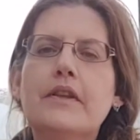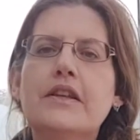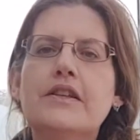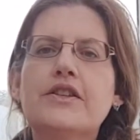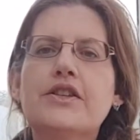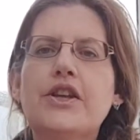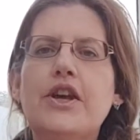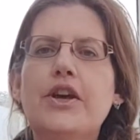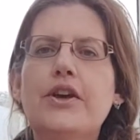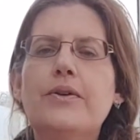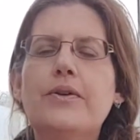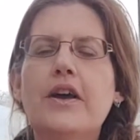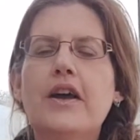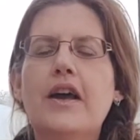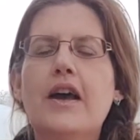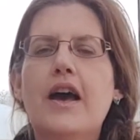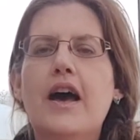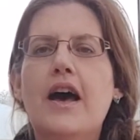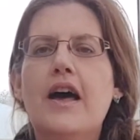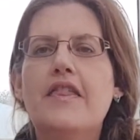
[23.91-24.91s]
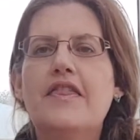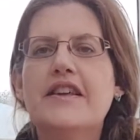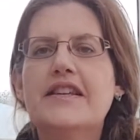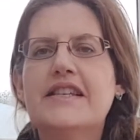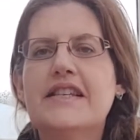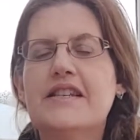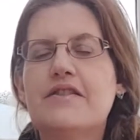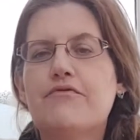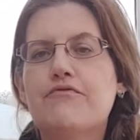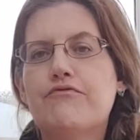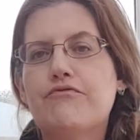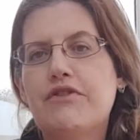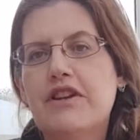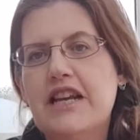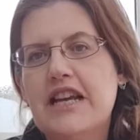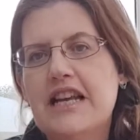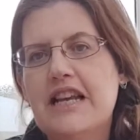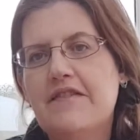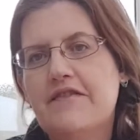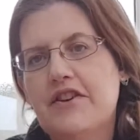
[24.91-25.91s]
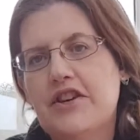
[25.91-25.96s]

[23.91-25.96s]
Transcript: So this is a really